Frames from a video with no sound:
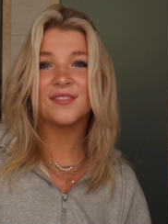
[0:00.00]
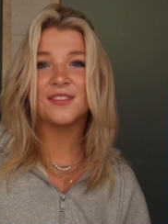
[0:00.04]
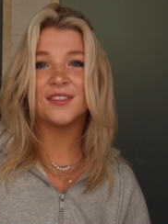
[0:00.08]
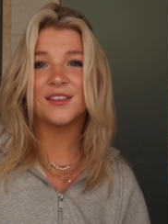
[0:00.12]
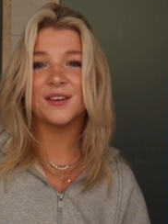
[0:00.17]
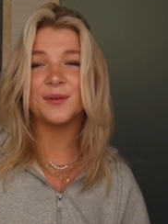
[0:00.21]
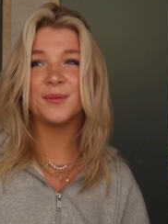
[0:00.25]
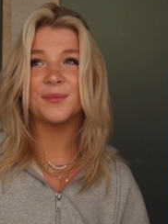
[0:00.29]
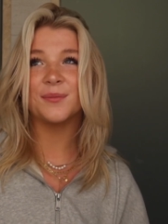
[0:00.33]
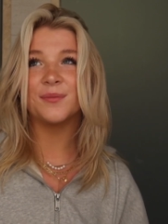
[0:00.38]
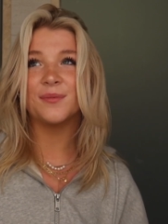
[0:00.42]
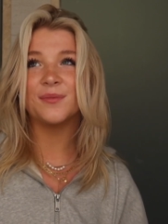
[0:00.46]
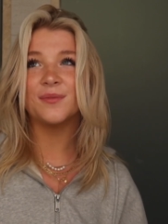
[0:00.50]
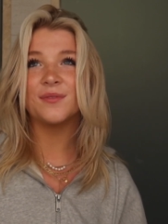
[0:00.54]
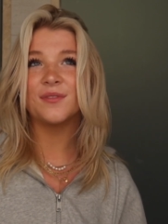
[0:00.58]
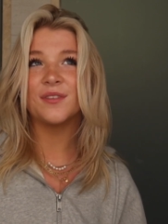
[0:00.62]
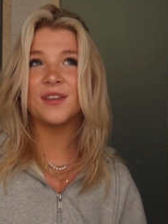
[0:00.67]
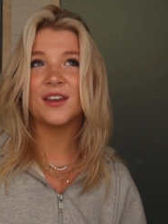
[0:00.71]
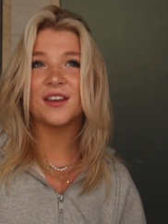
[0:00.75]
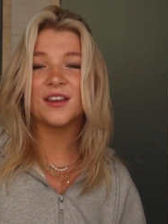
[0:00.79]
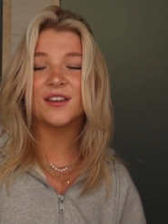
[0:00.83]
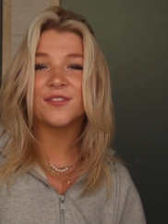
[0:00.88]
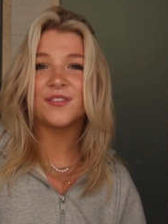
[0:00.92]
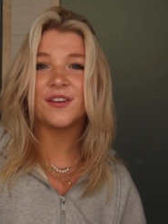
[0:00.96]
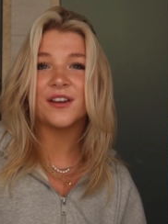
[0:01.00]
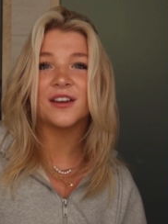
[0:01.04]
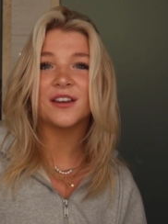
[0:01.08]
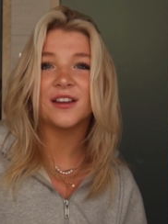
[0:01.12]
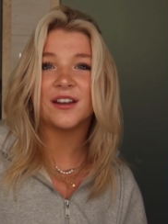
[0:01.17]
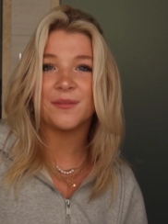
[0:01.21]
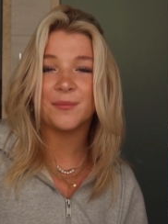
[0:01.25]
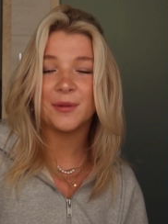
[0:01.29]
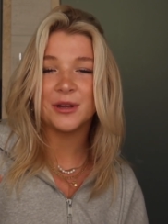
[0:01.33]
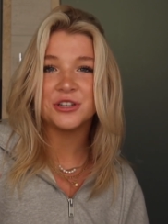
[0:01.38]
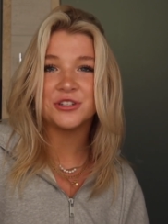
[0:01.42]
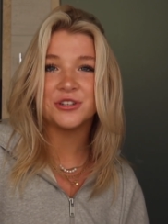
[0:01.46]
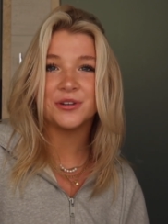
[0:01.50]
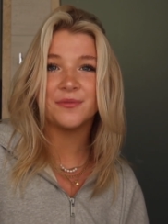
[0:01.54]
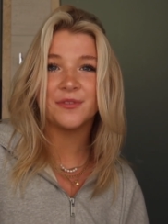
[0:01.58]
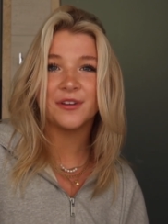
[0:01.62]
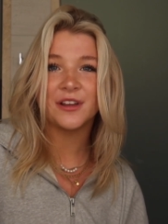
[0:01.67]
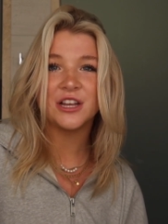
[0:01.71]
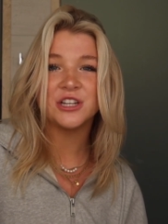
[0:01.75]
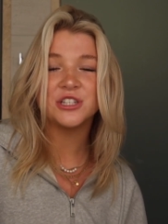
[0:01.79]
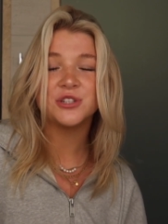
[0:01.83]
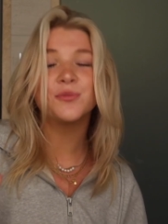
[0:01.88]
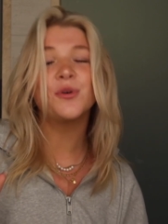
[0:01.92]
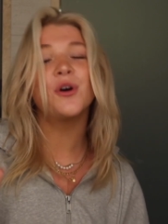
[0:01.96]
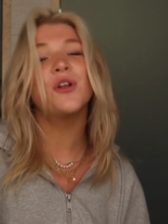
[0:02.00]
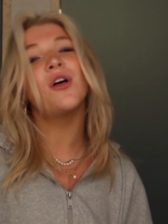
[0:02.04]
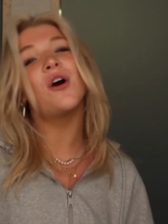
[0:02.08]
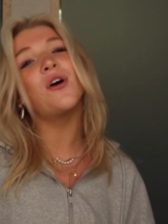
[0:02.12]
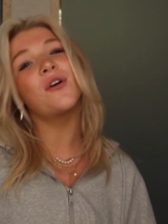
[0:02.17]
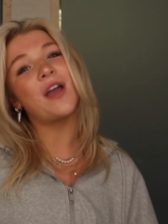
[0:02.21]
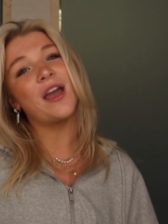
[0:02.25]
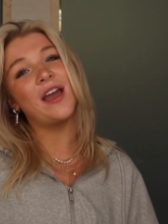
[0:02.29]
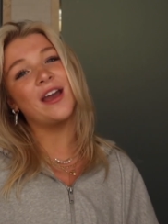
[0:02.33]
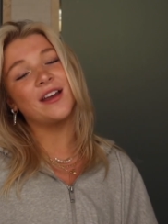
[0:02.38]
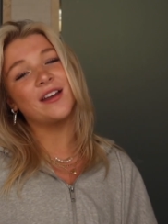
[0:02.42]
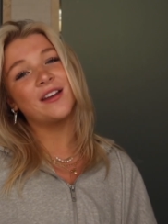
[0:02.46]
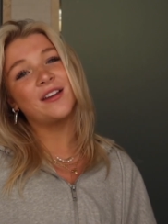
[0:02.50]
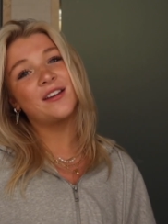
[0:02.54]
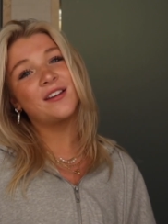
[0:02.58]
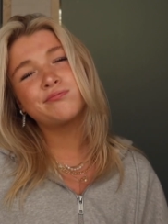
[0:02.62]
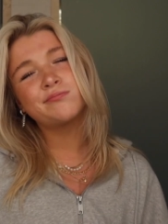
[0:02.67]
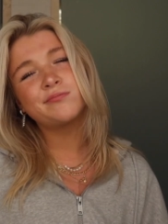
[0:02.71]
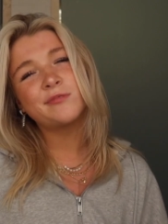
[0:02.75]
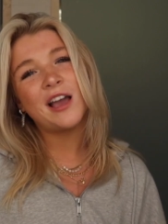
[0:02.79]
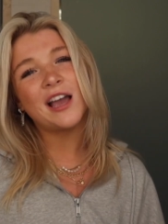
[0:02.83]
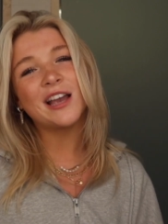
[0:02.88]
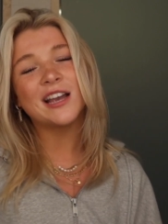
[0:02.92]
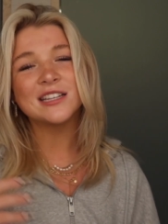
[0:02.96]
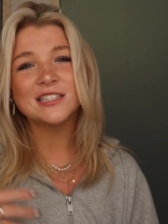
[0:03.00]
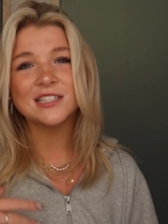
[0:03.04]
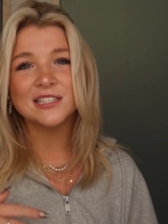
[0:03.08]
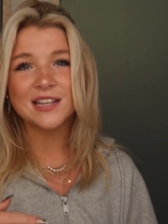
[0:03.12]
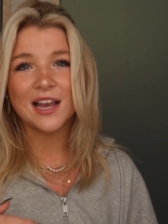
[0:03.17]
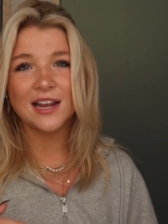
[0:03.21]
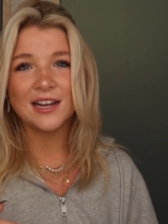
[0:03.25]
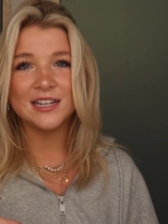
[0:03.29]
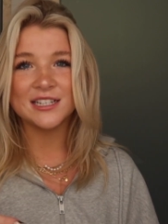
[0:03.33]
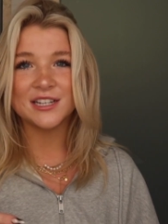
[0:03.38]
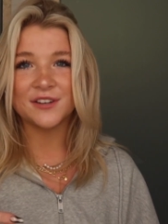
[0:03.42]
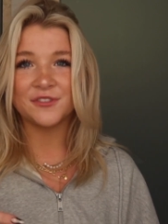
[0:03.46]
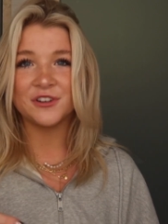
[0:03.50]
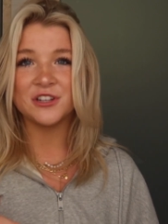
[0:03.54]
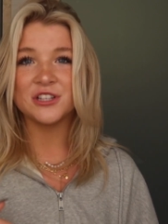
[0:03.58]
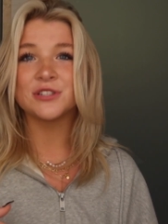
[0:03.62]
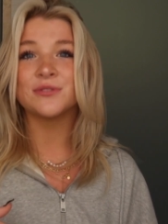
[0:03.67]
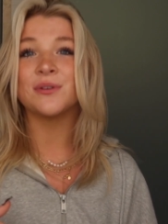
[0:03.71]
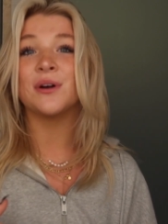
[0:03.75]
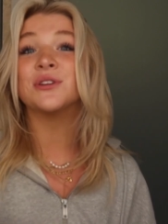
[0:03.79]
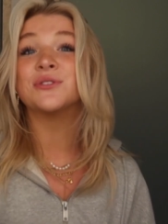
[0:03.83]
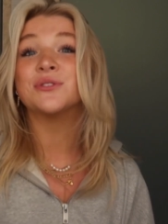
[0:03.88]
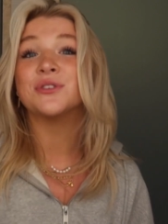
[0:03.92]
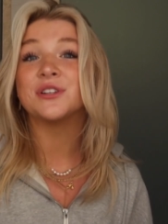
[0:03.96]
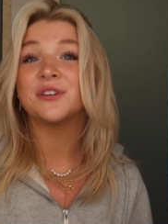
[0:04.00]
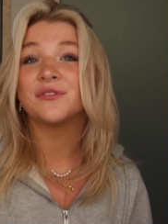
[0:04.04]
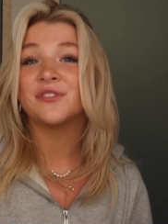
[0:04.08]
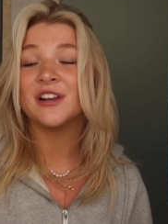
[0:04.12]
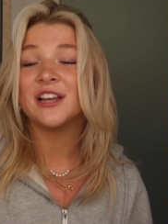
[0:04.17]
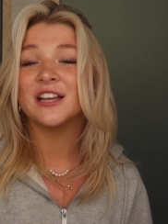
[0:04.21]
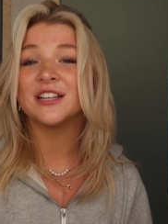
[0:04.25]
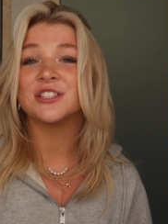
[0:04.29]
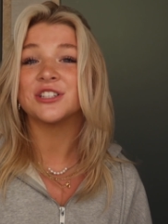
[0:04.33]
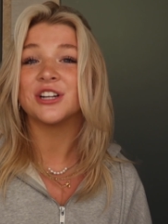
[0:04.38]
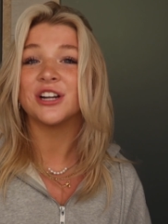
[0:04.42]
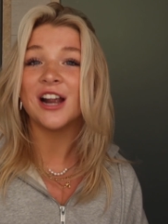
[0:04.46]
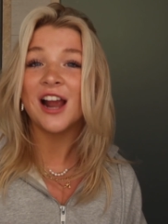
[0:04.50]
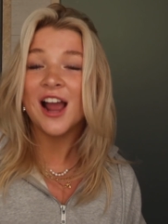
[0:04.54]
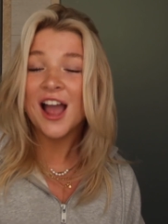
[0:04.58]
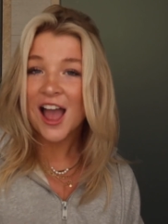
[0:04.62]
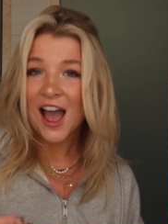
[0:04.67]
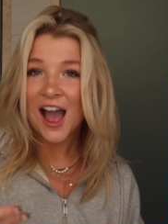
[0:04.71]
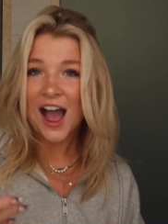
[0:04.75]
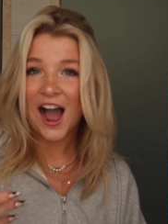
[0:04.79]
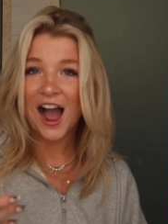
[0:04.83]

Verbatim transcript: the, like, if I could have my dream vacation. Well, okay, I guess it's kind of different, so I'll do a different answer.